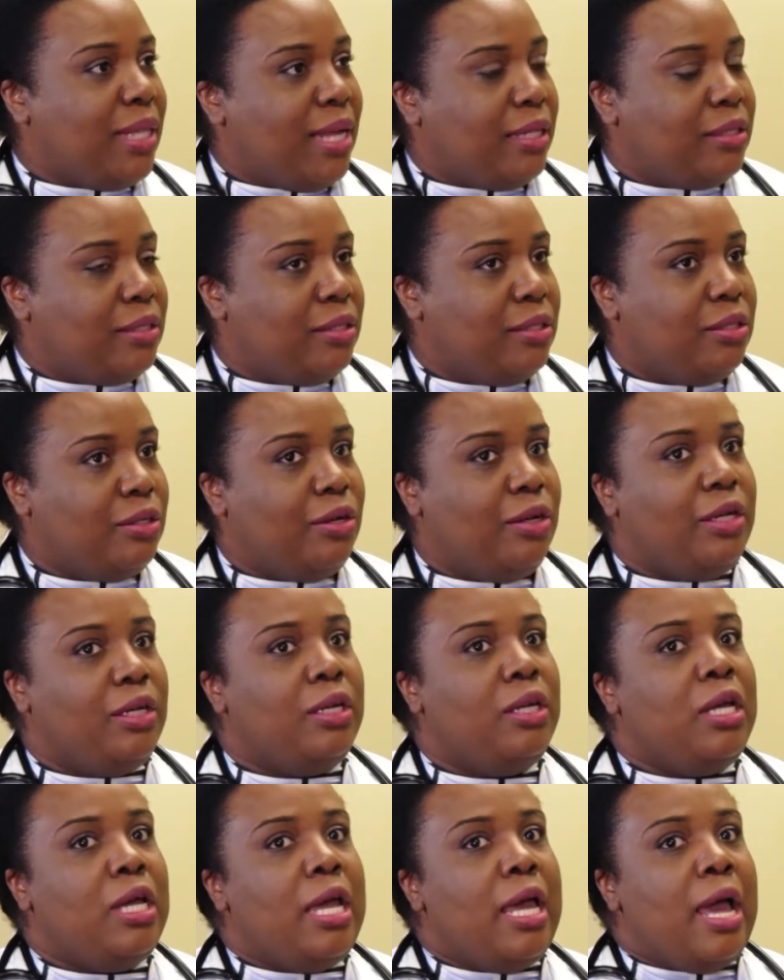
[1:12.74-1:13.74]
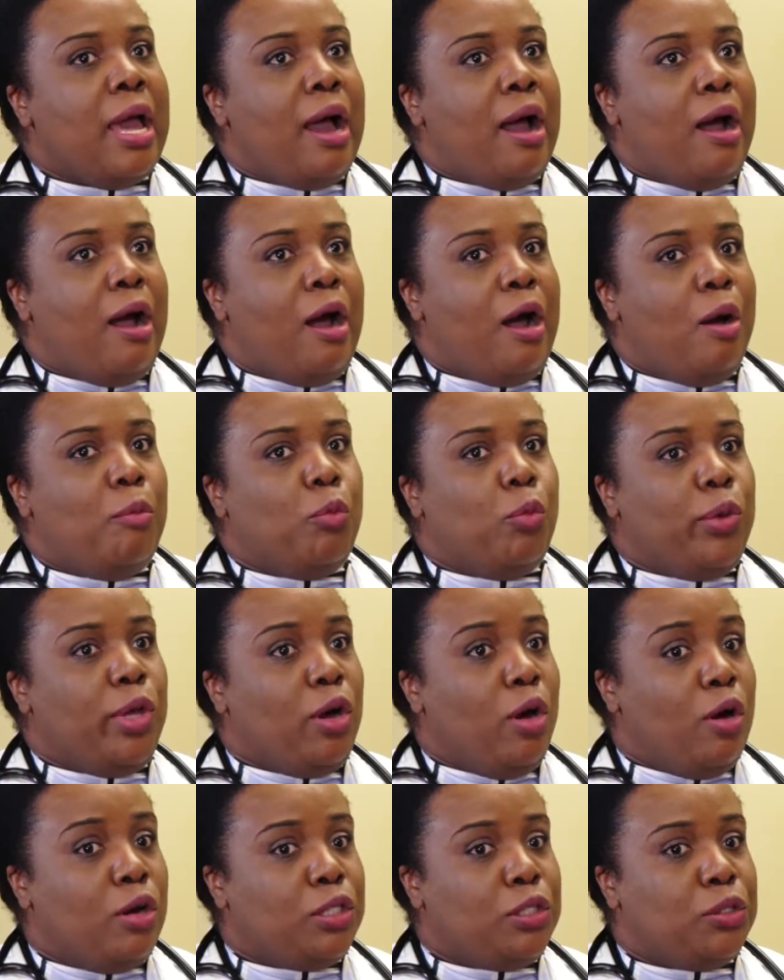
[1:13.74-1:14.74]
that's done. We
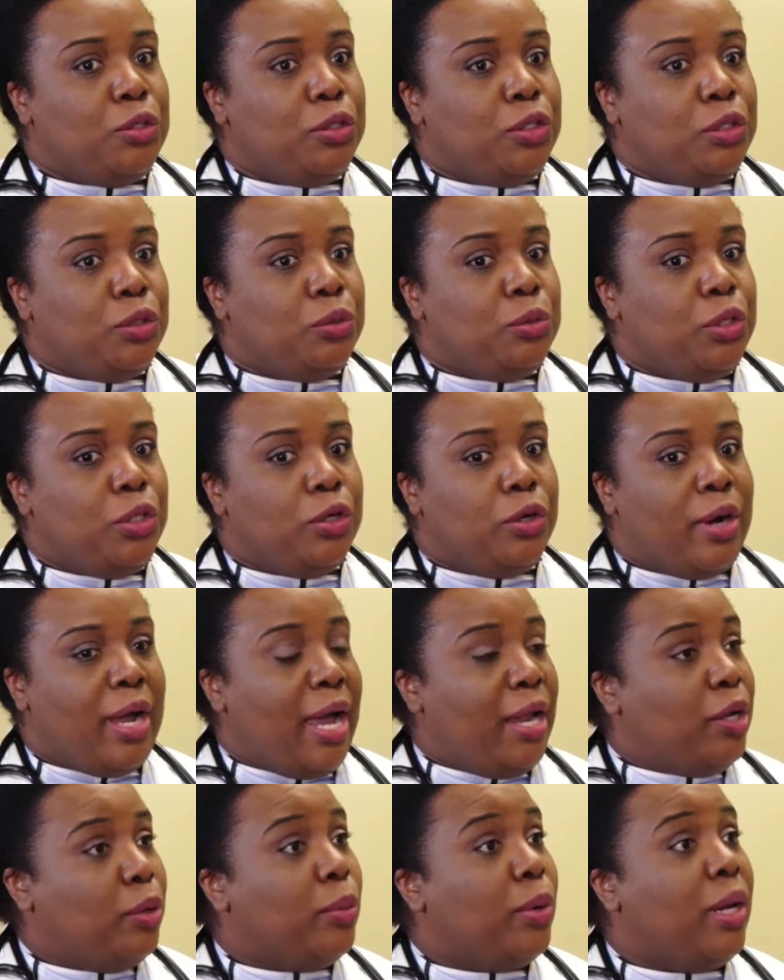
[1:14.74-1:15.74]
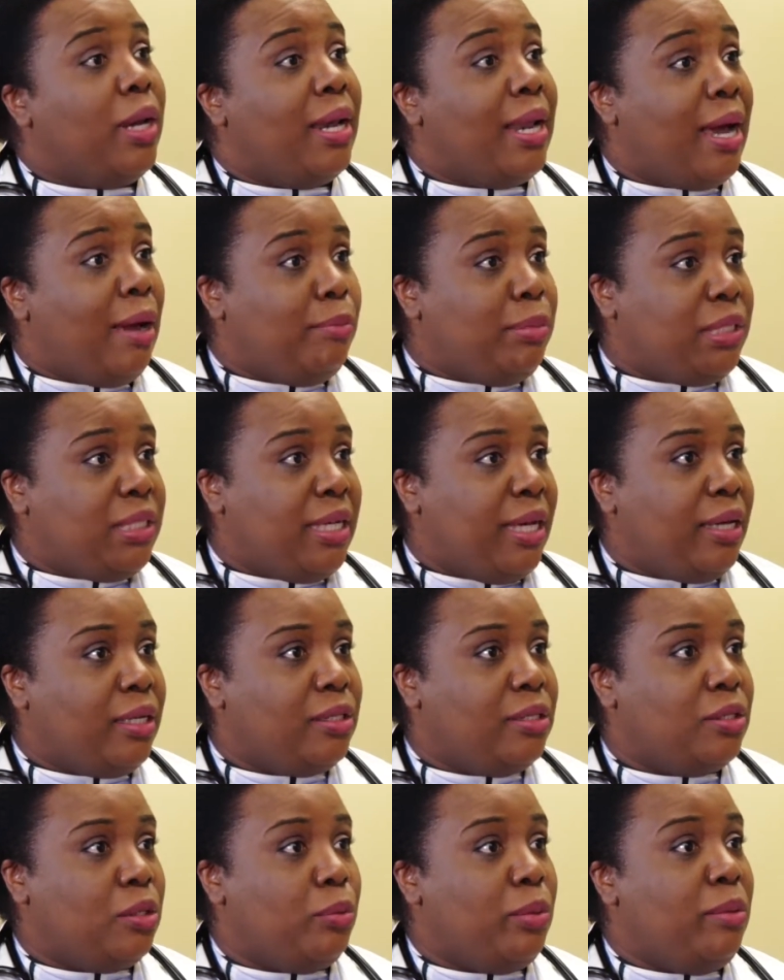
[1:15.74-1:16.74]
also do your annual lab
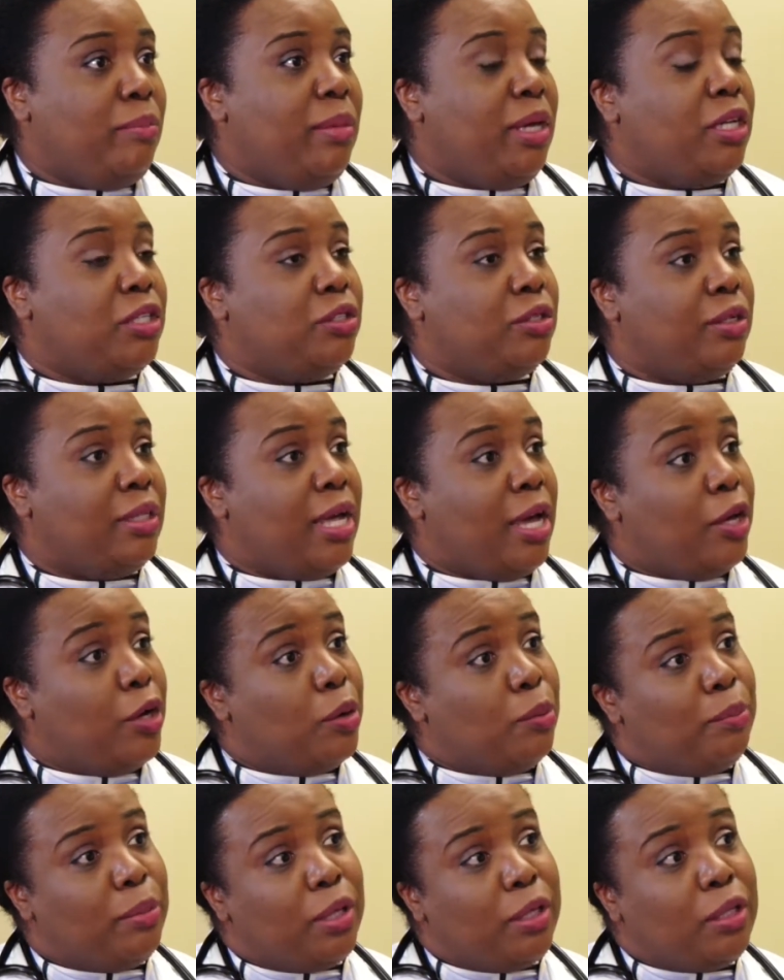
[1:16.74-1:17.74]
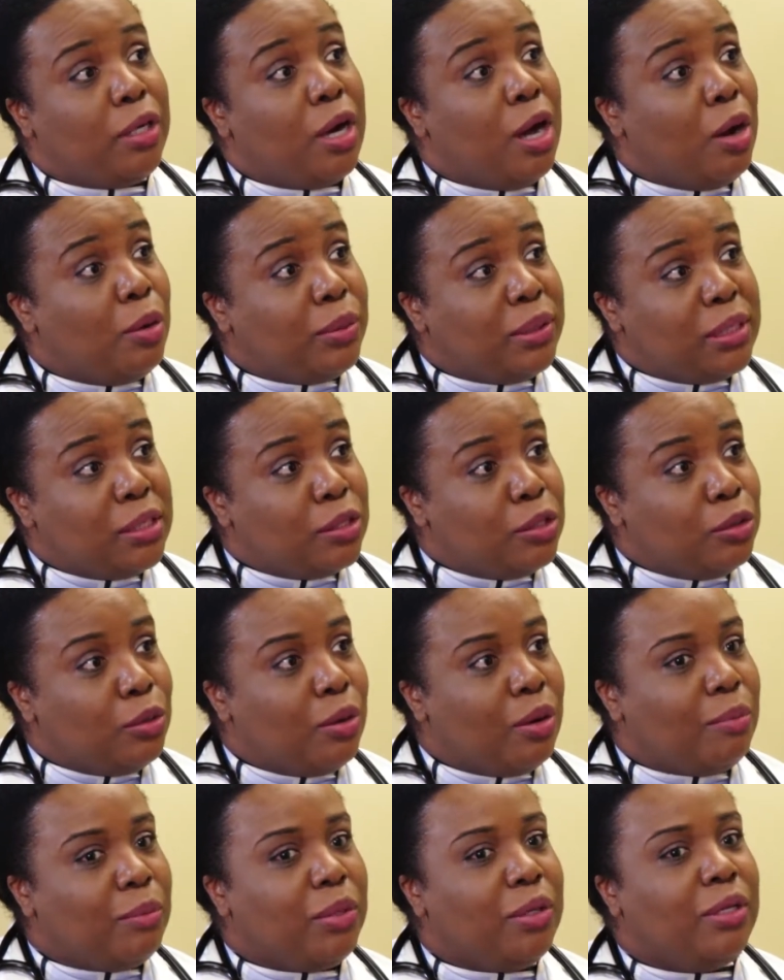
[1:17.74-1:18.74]
checks. So we make sure that your blood count is
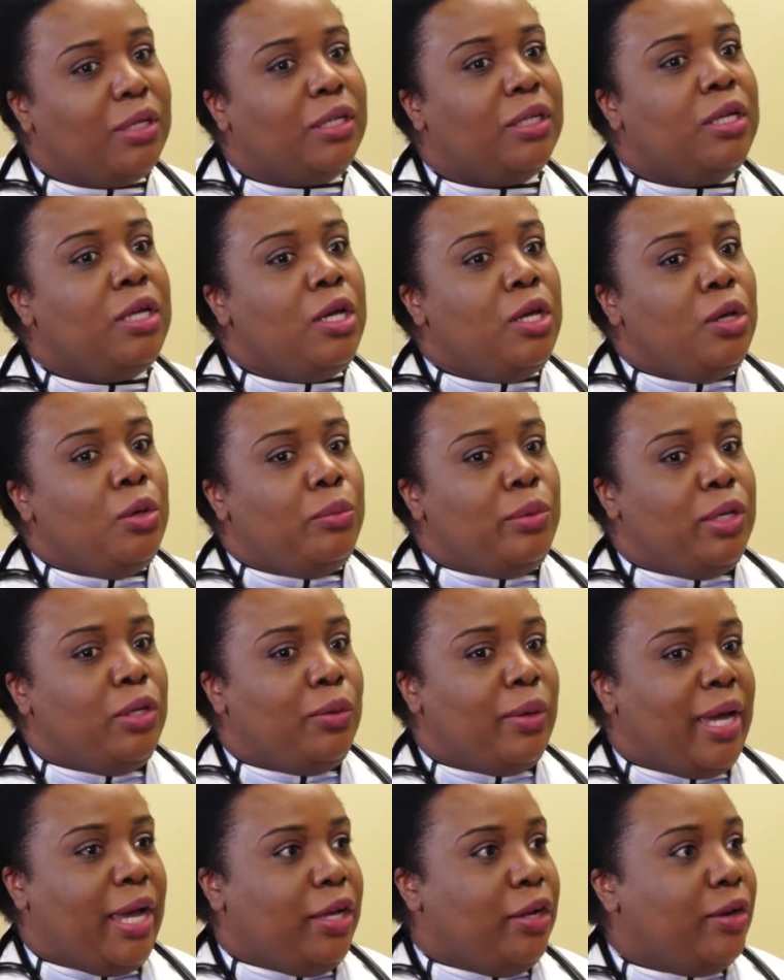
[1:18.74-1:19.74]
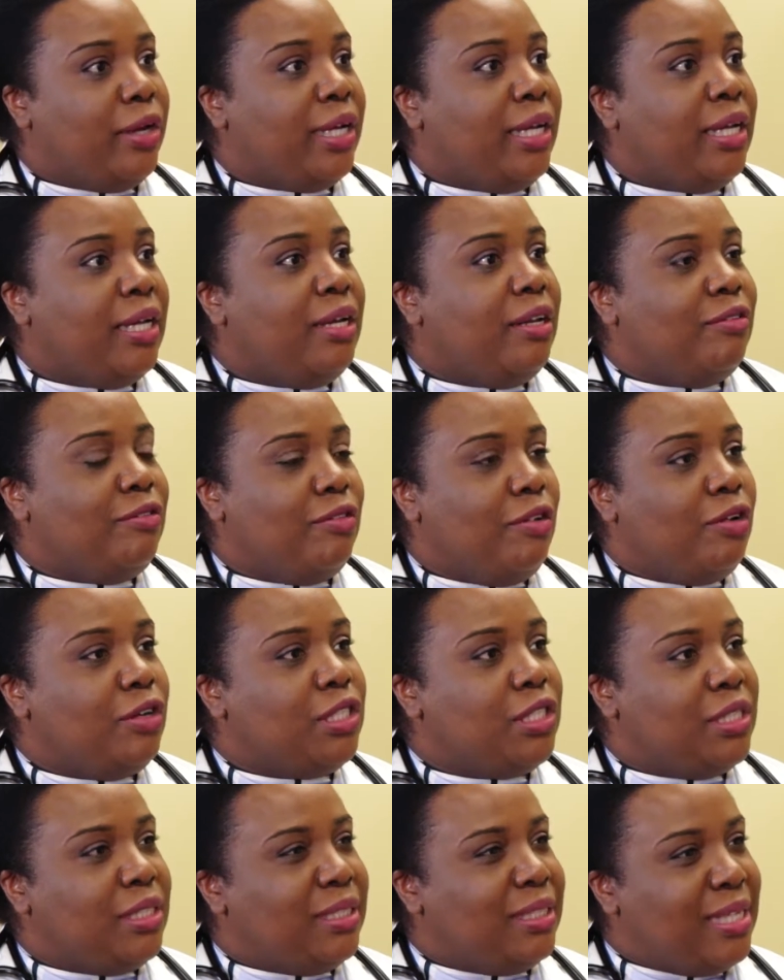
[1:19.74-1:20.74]
normal. We look at your kidney
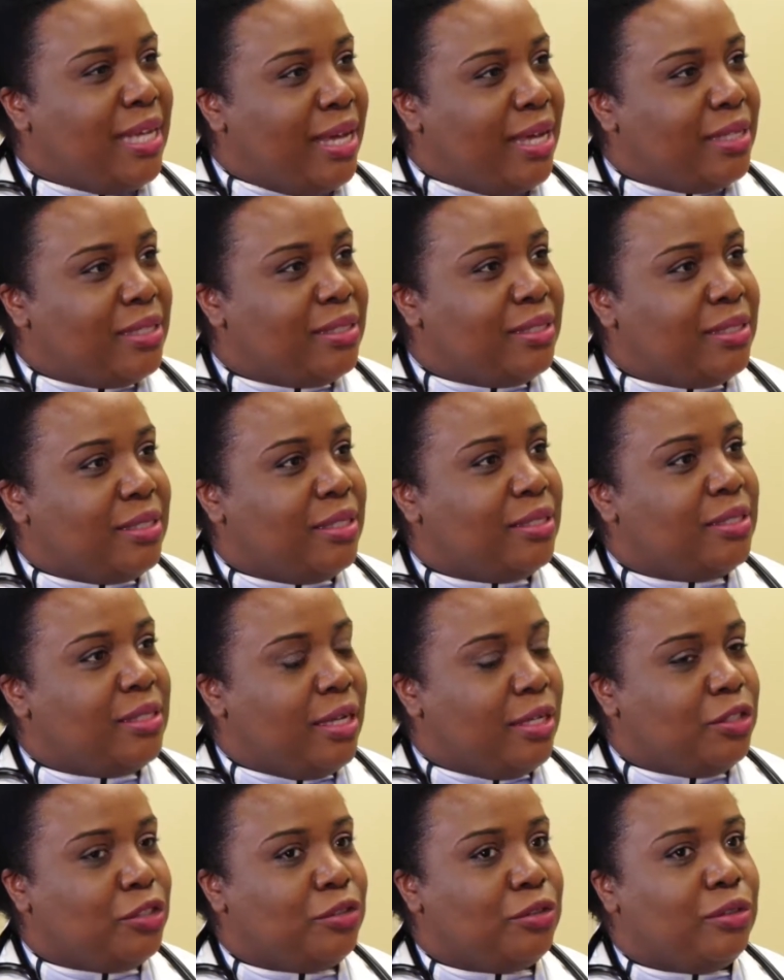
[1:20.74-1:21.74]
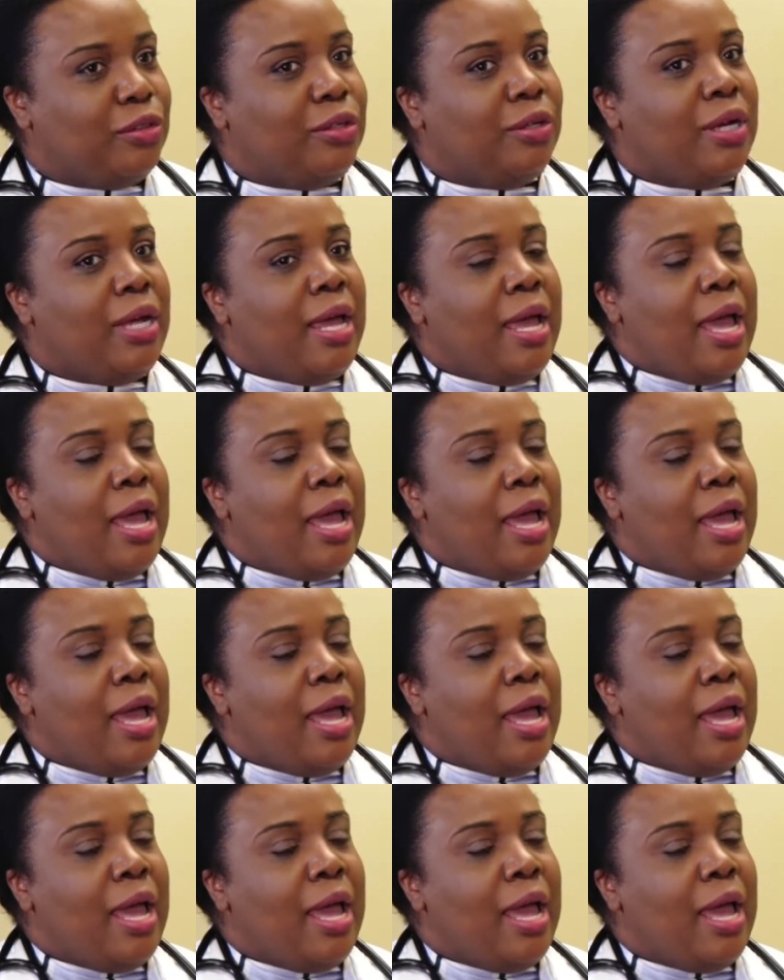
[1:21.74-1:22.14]
function tests, etc.